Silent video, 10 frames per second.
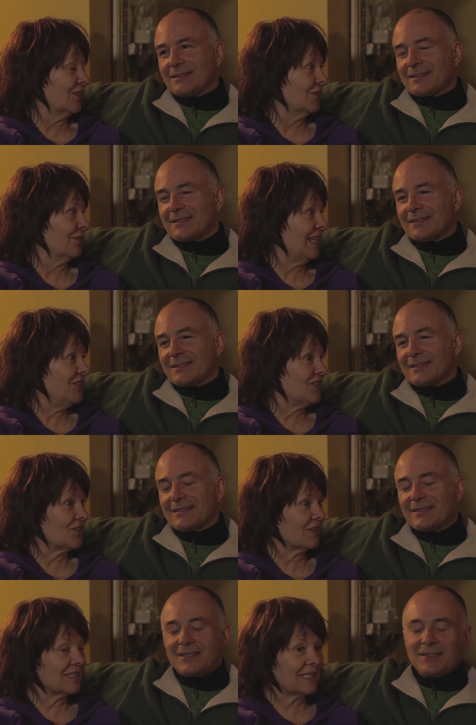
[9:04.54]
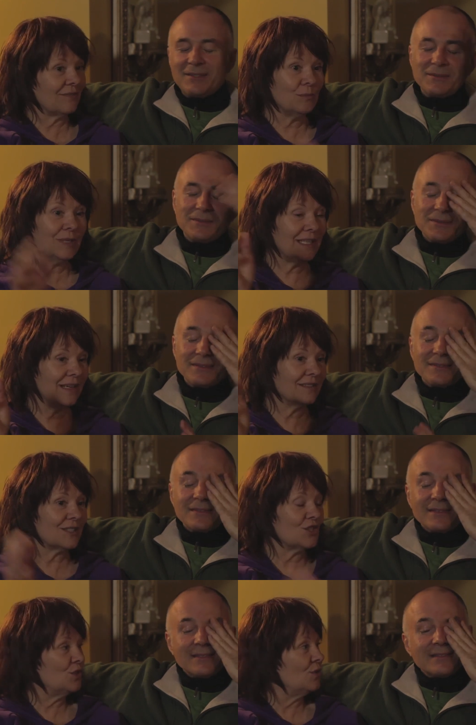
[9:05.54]
Speaker 1: going to register because everybody else
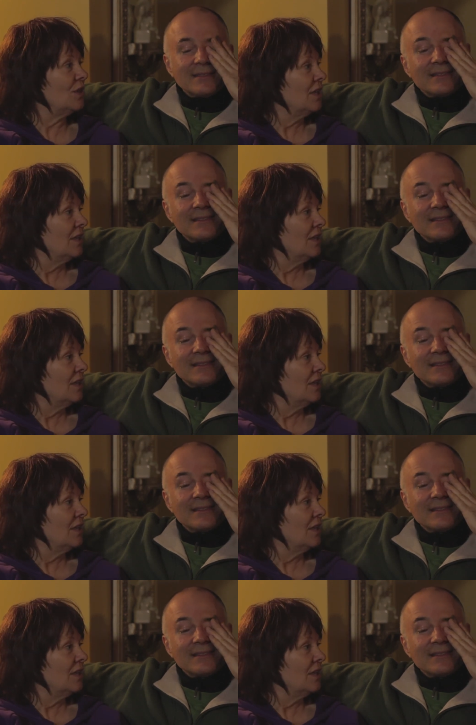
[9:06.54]
is too.